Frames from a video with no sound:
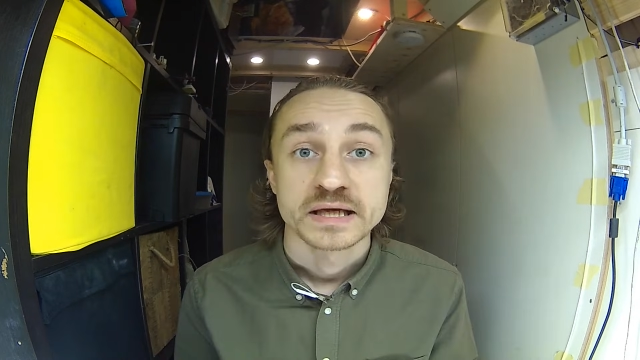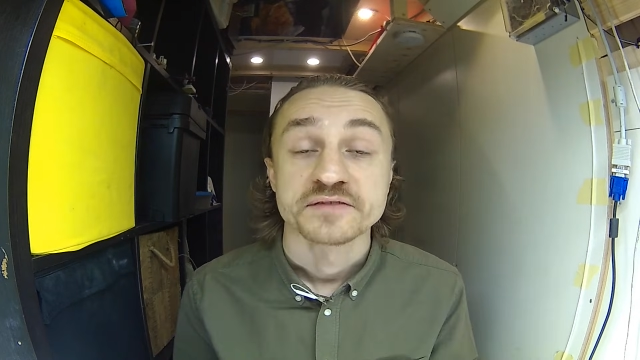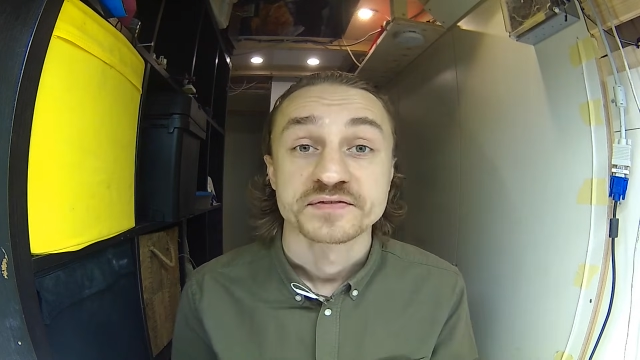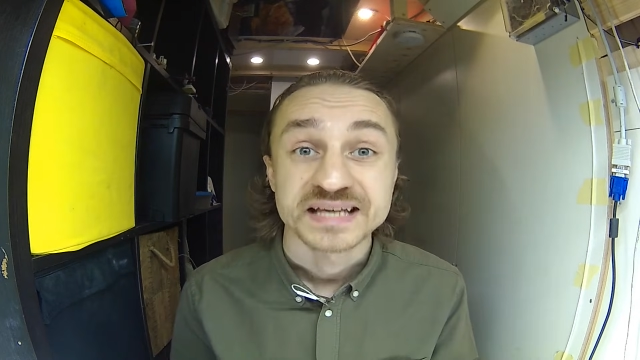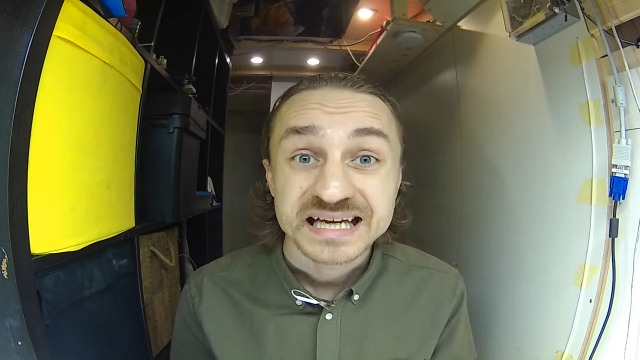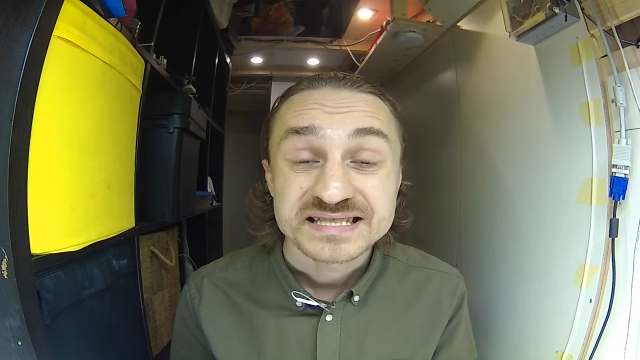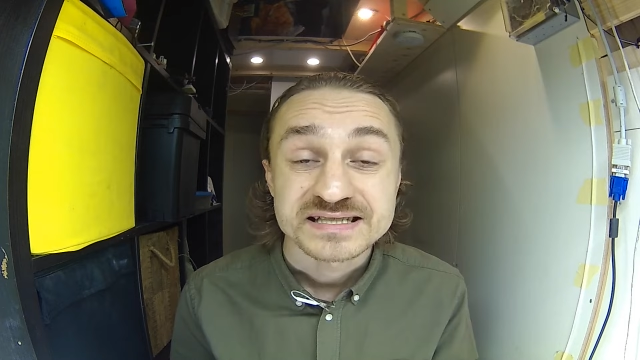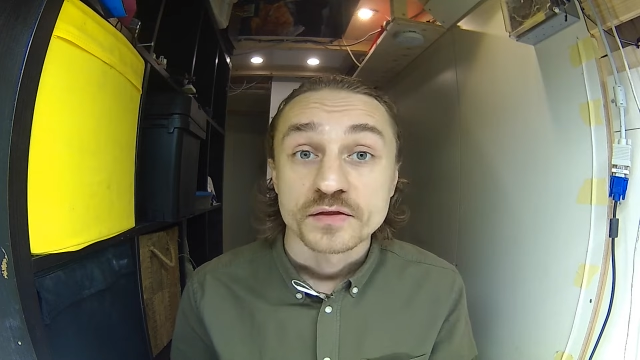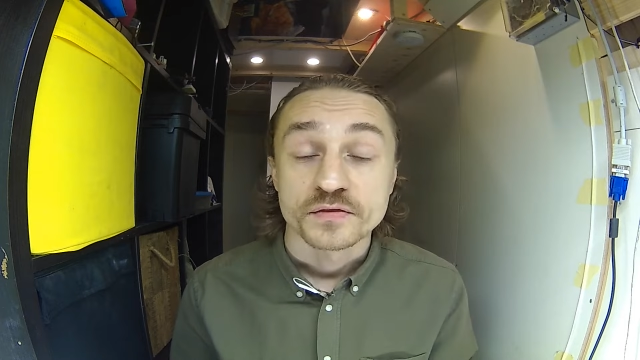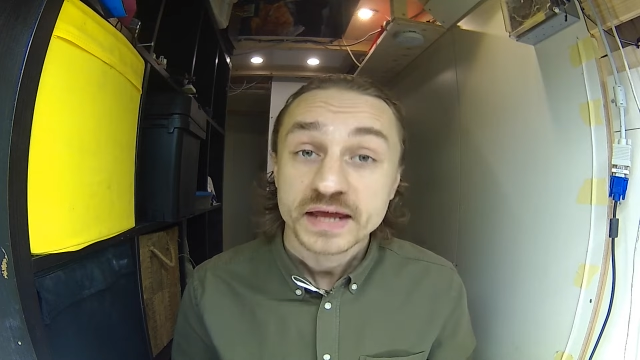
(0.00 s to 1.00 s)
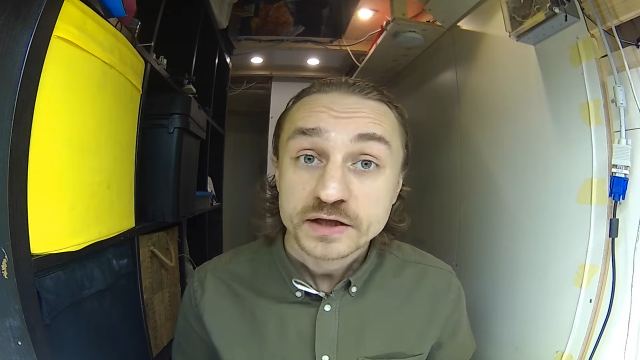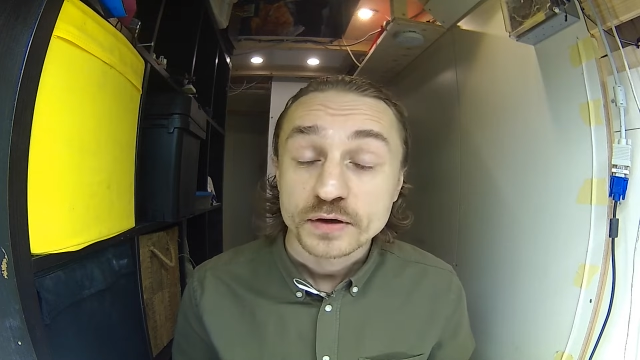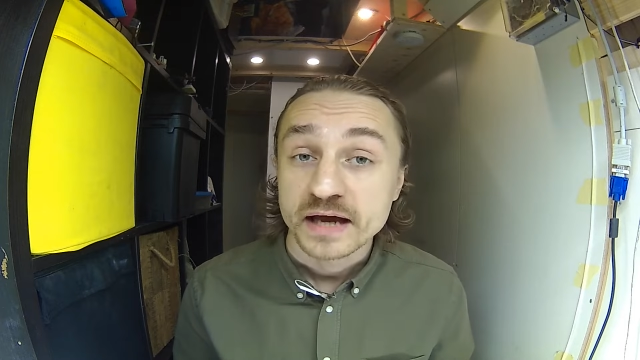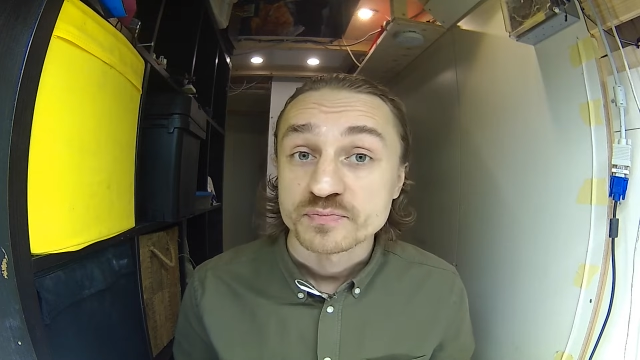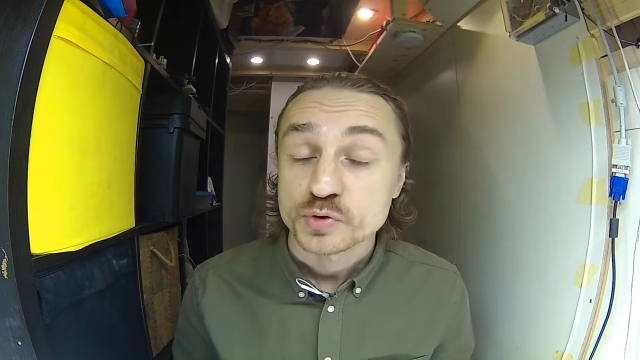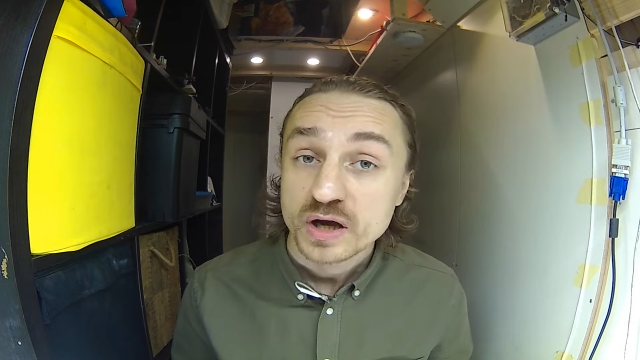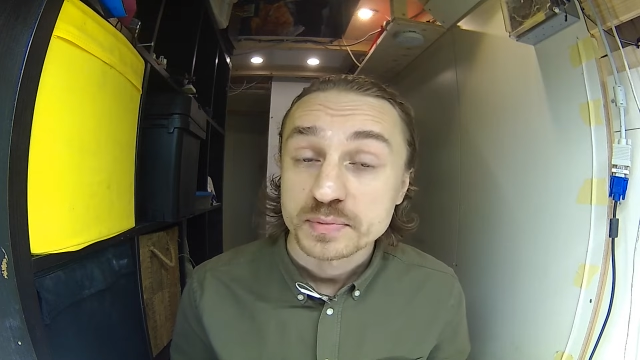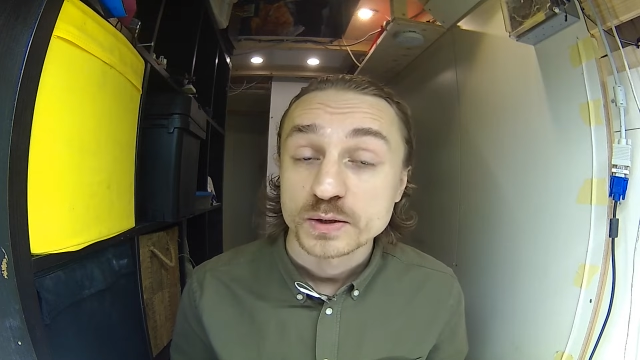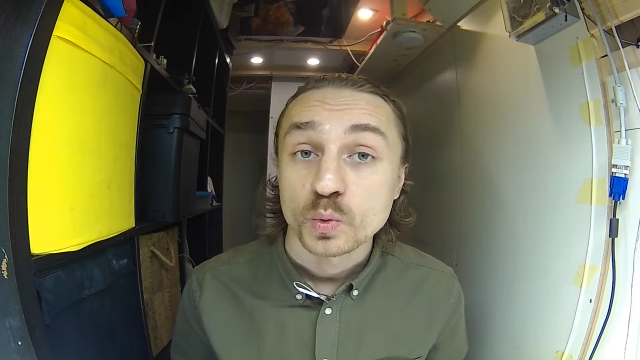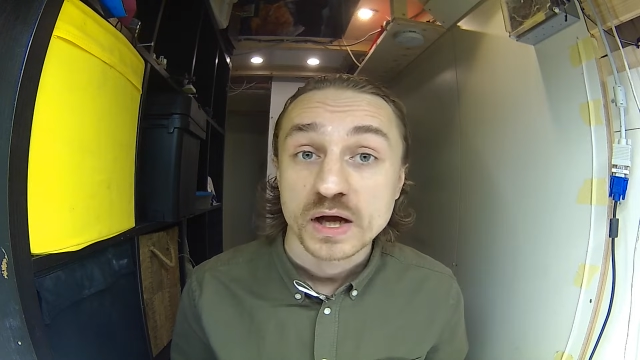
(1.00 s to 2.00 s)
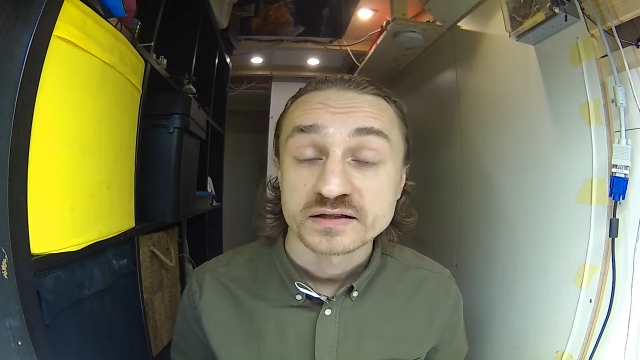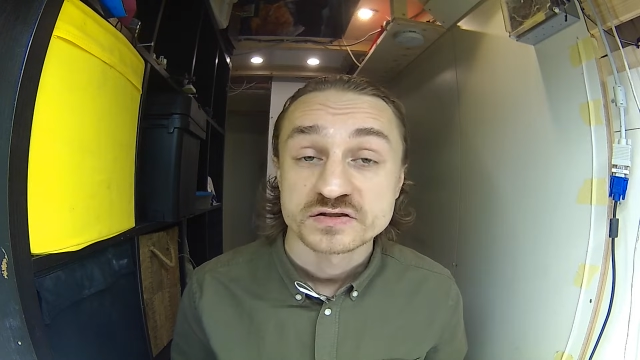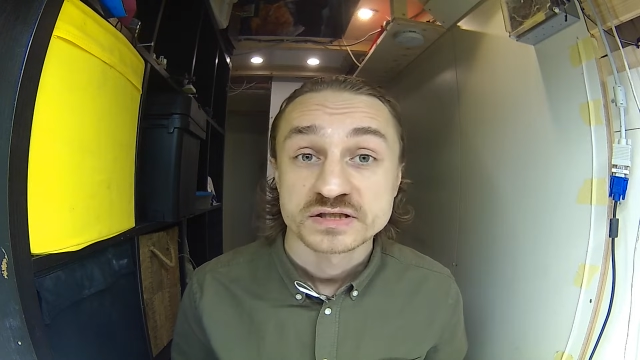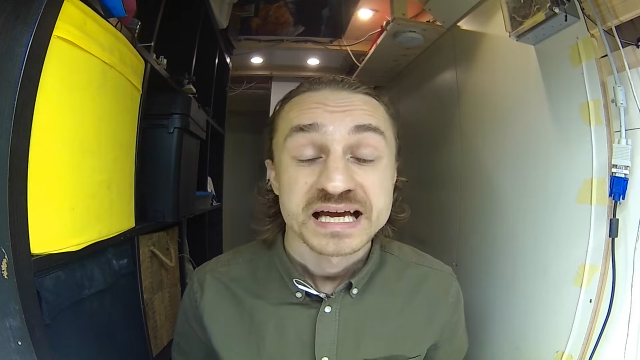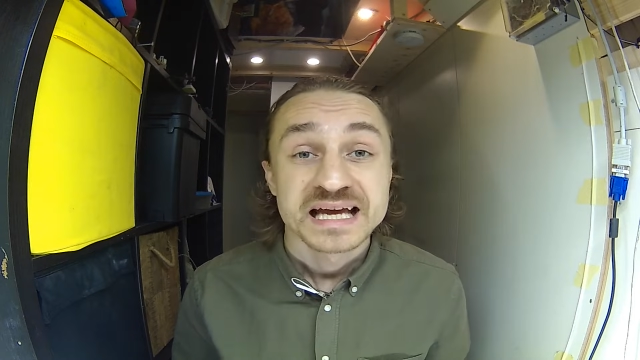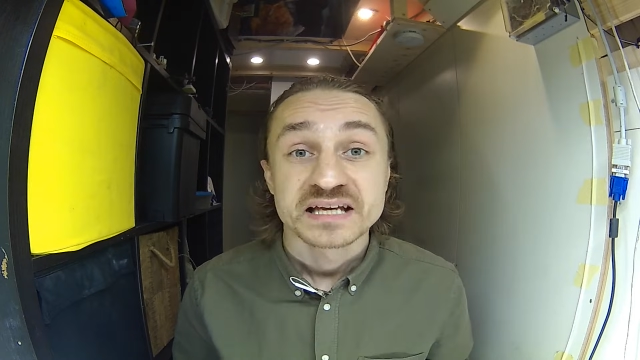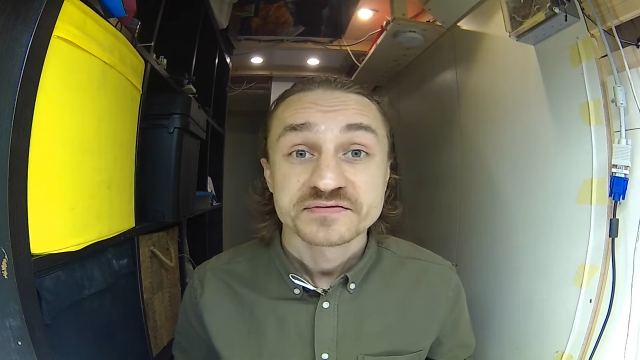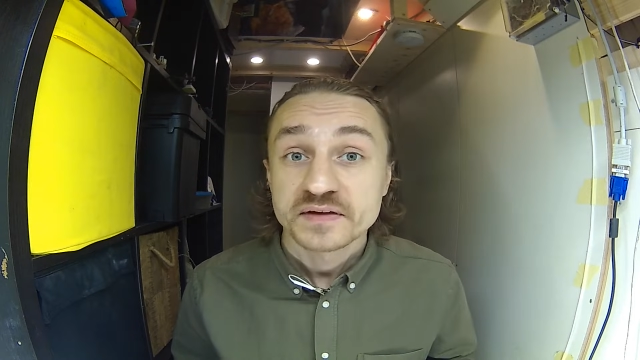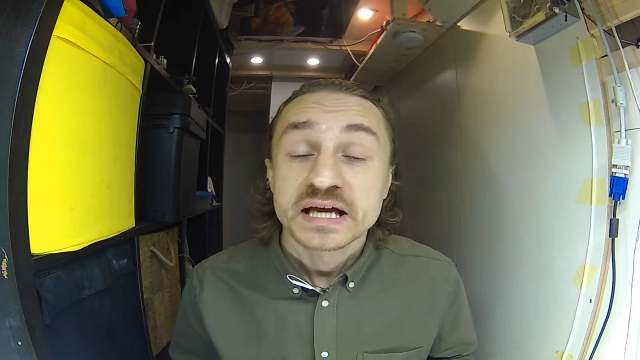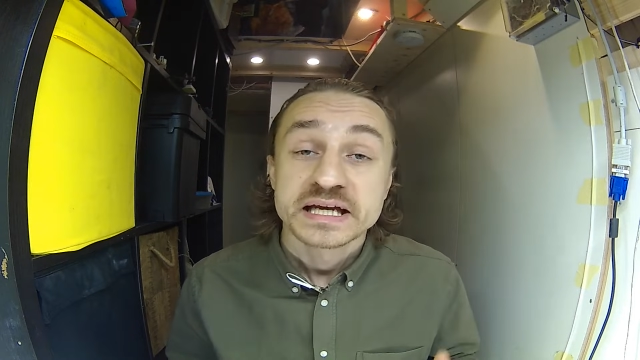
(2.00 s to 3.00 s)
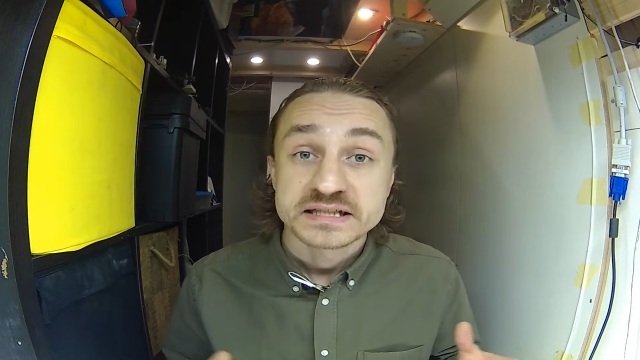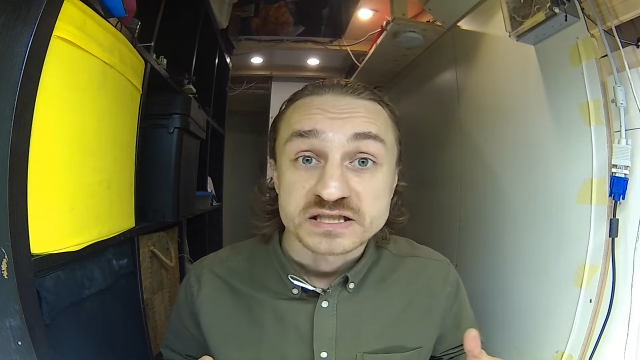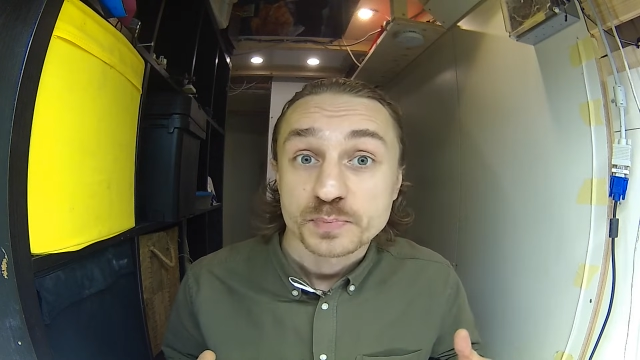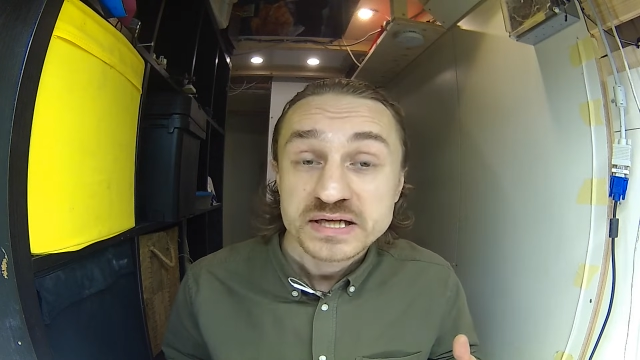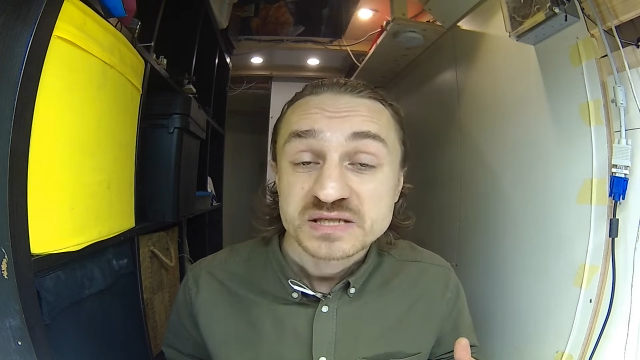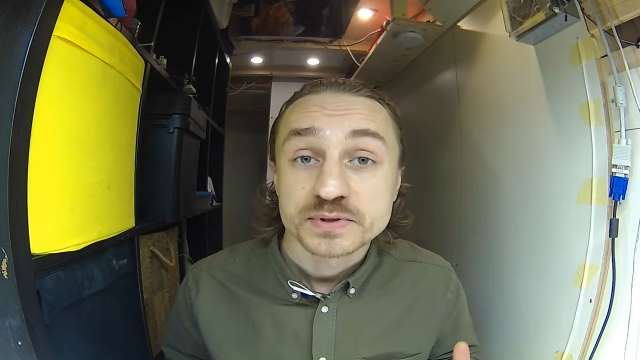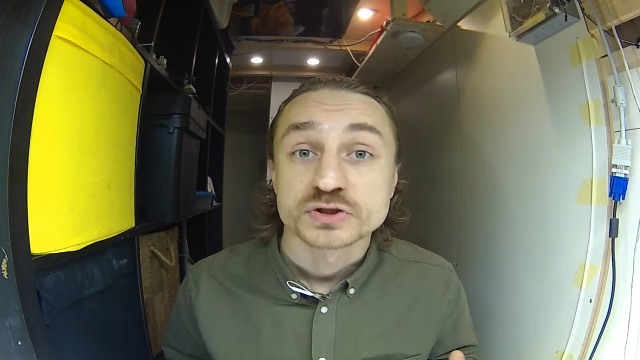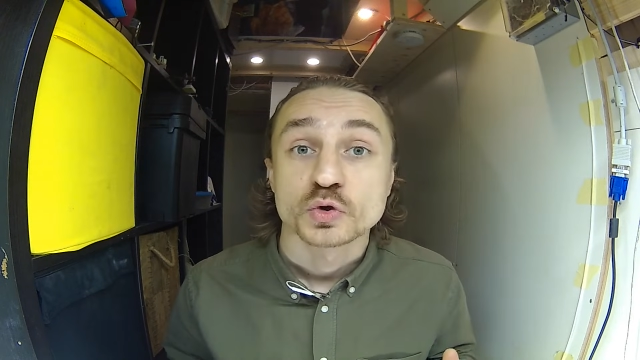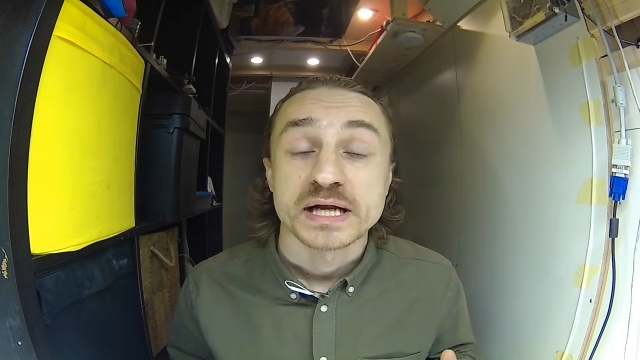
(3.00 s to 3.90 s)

If yes, then you have probably wondered if it is possible to